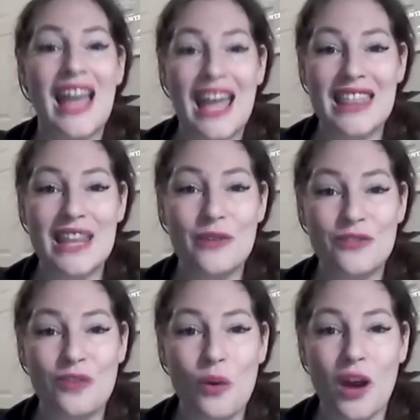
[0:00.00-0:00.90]
And then
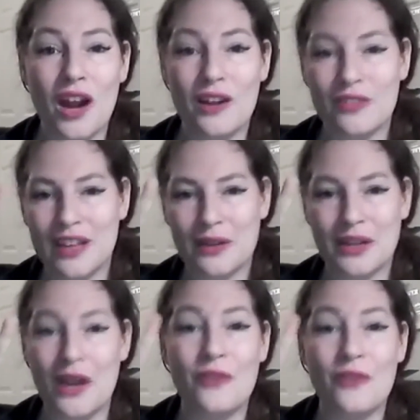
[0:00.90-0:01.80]
4, here we
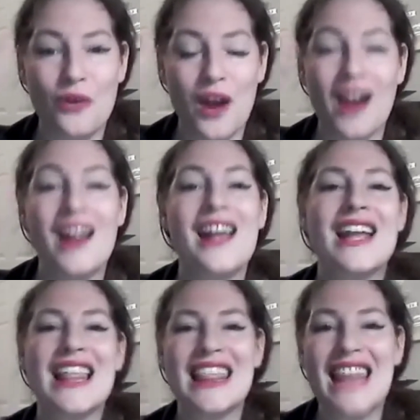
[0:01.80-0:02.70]
go, 4,
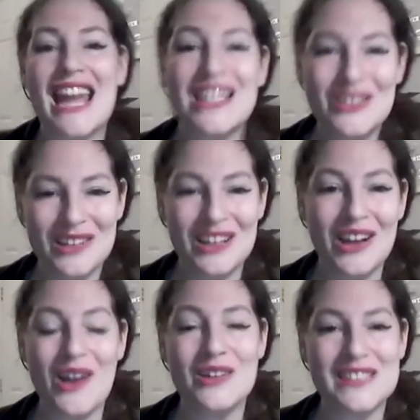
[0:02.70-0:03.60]
then you can
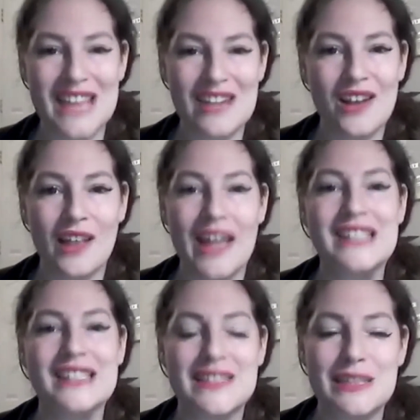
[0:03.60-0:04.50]
go send all that
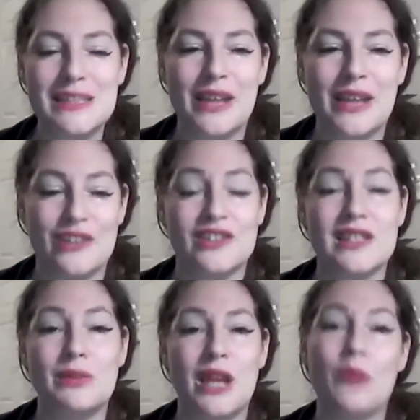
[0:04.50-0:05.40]
to the CPA. Your
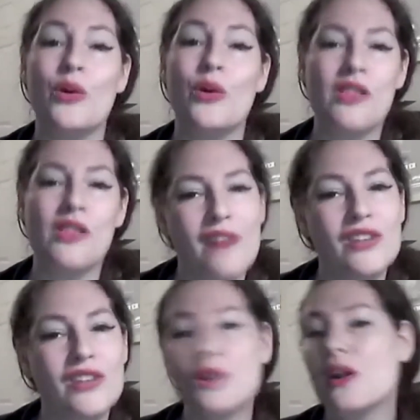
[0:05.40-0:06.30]
CPA will love
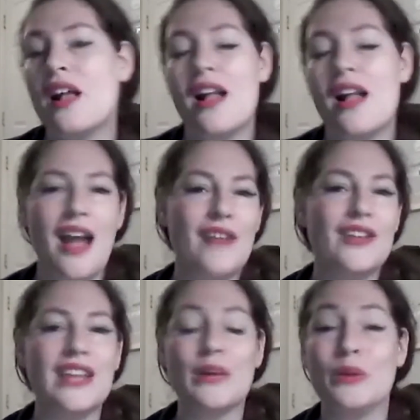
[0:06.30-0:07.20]
you.
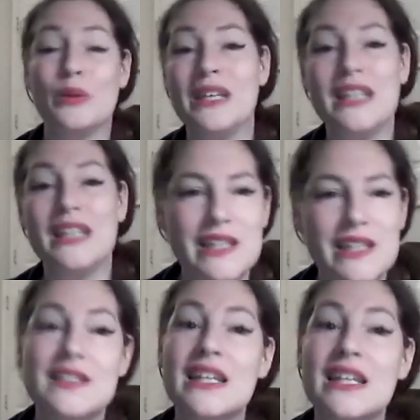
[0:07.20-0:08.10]
Everything will be
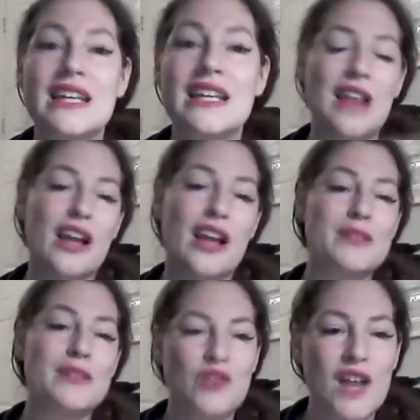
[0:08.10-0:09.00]
easy. It's not going to
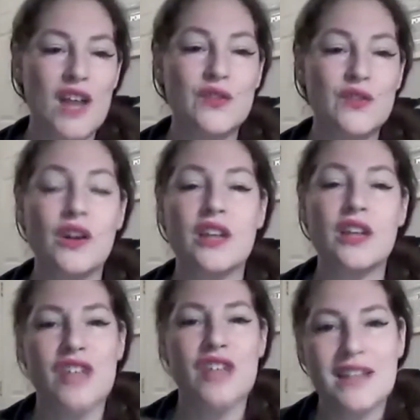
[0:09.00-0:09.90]
be stressful, and
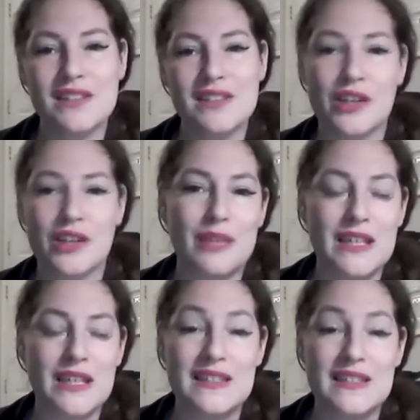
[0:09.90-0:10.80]
your taxes are going to
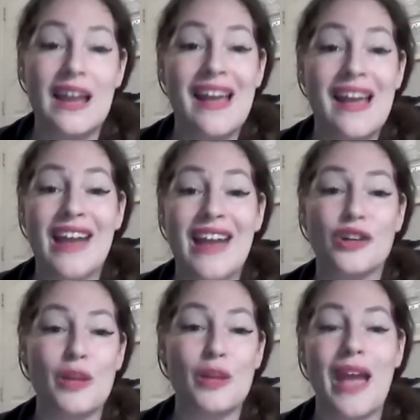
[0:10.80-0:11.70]
be easy, and
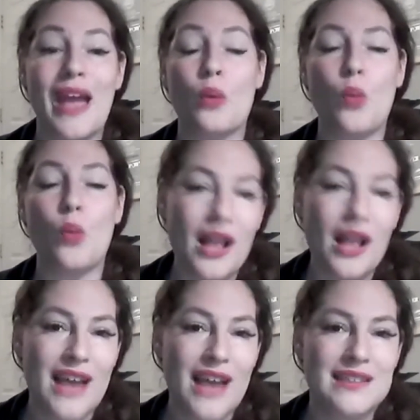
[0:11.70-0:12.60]
you're going to pay way
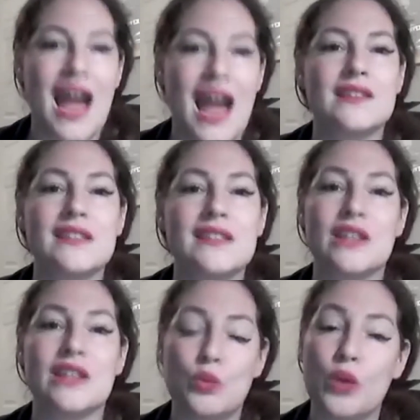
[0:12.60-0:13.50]
less taxes
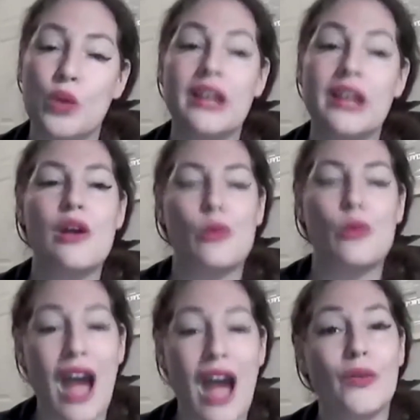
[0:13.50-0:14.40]
than you would
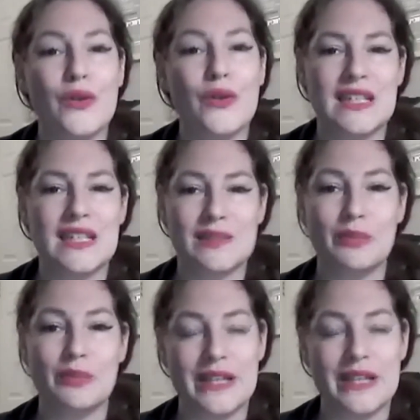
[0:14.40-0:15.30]
without those things
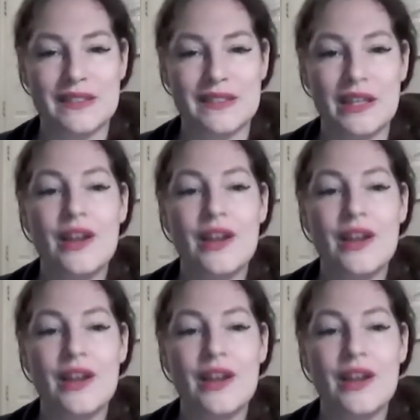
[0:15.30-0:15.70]
in place.